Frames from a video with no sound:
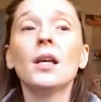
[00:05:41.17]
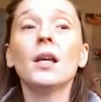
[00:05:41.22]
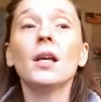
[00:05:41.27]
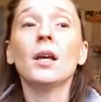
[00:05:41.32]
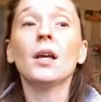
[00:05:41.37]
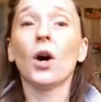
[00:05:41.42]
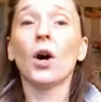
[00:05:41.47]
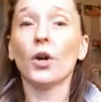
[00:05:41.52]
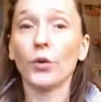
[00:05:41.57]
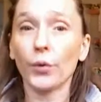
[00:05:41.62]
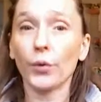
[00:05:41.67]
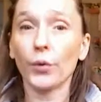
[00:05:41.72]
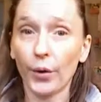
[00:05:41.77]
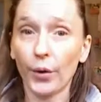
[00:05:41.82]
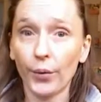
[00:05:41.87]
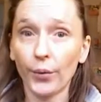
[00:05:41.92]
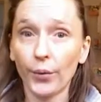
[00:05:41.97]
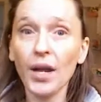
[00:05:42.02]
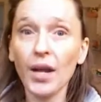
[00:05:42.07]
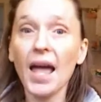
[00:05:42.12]
on your
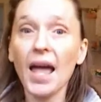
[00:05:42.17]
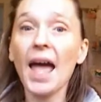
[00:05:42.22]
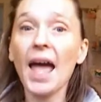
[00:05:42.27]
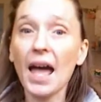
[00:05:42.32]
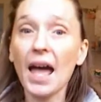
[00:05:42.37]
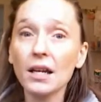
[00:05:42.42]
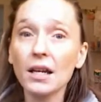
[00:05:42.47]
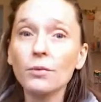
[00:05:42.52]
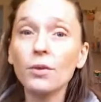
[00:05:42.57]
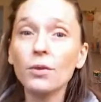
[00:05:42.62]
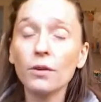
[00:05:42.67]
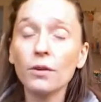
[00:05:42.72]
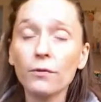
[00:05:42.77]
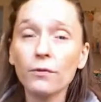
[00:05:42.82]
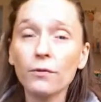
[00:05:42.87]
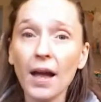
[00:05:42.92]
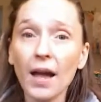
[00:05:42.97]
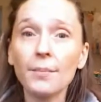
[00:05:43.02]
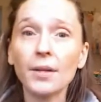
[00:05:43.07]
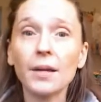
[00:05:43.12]
own and with your
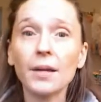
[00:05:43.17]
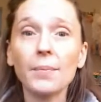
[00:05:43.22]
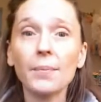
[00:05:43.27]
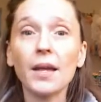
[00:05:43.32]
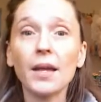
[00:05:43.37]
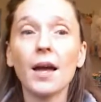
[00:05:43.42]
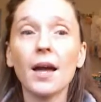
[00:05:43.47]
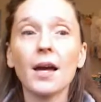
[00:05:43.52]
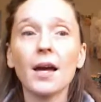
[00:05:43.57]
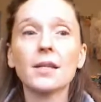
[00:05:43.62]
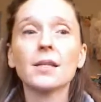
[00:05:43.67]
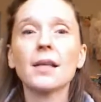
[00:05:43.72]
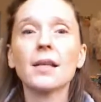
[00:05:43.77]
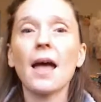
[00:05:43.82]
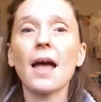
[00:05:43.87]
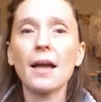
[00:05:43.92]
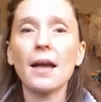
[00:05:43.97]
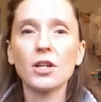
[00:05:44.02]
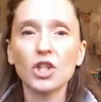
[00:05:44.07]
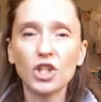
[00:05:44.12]
family, because
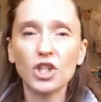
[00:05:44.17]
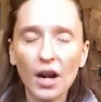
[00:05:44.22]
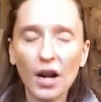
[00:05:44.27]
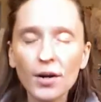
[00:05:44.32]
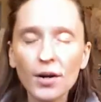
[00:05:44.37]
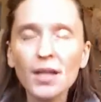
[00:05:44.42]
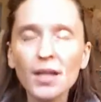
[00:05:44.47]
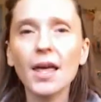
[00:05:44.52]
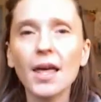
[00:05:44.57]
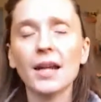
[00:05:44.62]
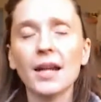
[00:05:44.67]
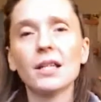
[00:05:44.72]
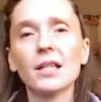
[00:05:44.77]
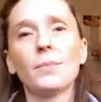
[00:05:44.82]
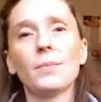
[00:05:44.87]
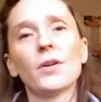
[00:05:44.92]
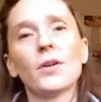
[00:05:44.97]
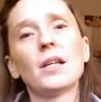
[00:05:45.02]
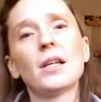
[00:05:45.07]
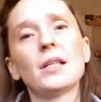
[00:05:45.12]
sharing that
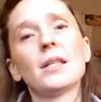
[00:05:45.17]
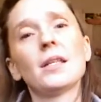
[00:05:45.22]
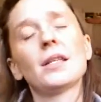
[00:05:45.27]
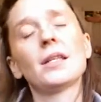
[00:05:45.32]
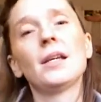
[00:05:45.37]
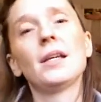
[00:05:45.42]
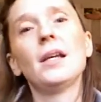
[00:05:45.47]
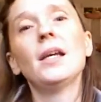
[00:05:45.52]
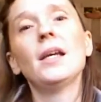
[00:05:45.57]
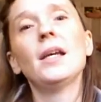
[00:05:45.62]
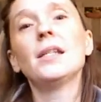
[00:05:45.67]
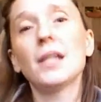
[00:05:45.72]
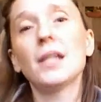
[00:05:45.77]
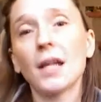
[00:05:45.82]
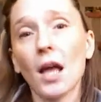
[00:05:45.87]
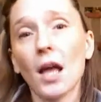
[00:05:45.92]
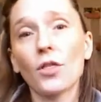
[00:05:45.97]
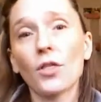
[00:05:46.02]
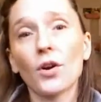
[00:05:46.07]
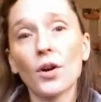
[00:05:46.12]
experience
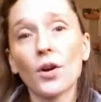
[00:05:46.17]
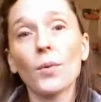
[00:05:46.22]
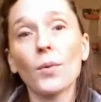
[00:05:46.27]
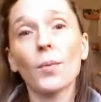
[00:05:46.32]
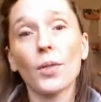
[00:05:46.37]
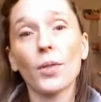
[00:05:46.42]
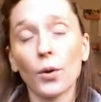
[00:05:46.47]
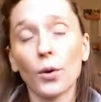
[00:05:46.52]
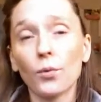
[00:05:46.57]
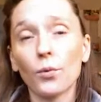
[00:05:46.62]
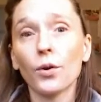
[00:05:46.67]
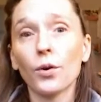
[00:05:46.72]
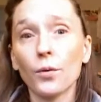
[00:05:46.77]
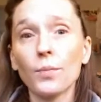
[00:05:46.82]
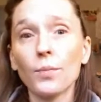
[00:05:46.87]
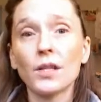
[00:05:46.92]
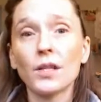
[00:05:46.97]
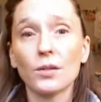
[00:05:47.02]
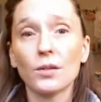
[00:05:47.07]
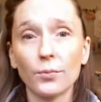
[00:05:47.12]
together with a group
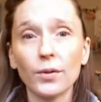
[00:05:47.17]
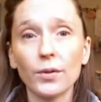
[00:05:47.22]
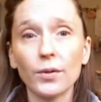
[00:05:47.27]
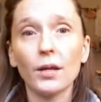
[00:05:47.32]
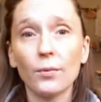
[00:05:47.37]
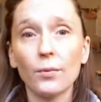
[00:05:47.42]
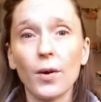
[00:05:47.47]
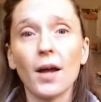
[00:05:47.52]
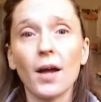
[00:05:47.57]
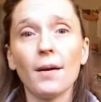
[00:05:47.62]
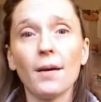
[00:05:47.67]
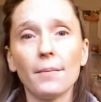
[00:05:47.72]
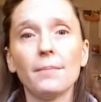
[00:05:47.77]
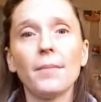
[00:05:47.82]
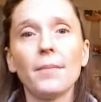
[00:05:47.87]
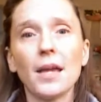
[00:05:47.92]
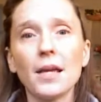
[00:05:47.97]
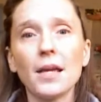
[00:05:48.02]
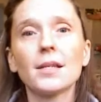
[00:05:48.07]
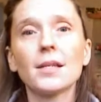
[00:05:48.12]
is really what
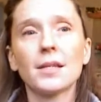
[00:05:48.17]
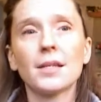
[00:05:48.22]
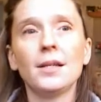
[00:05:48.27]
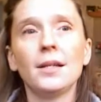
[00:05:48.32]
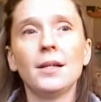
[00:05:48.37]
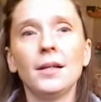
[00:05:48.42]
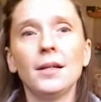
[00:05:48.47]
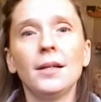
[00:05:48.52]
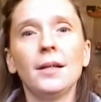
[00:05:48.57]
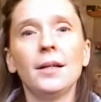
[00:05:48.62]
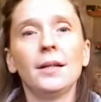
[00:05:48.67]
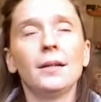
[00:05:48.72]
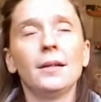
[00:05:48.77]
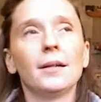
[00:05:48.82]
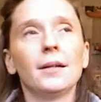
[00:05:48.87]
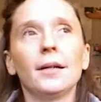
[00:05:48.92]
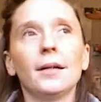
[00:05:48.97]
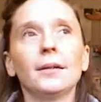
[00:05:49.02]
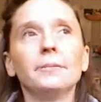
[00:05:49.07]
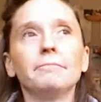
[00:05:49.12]
makes
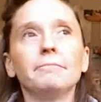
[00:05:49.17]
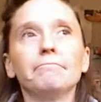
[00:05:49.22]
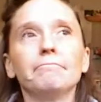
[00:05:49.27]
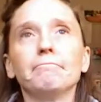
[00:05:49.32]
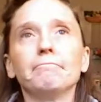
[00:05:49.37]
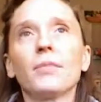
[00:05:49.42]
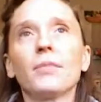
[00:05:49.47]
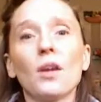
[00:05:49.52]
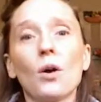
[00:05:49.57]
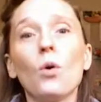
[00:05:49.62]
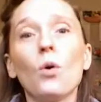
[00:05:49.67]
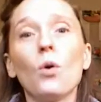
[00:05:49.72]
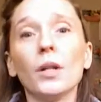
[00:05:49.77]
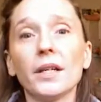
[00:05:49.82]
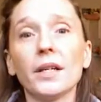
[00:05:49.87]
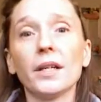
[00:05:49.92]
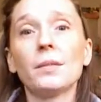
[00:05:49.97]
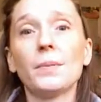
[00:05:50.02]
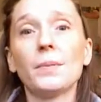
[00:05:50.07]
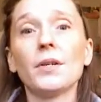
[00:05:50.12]
the whole
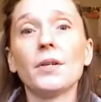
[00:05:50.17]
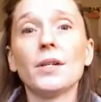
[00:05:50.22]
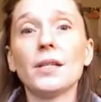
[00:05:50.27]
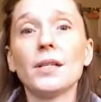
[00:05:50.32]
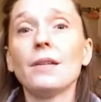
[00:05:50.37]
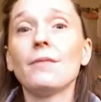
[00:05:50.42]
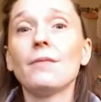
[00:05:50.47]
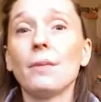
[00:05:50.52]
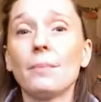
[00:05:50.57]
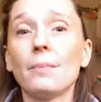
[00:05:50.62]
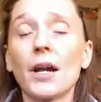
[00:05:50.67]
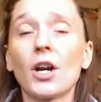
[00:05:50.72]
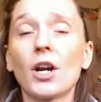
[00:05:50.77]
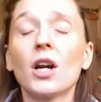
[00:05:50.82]
experience even better.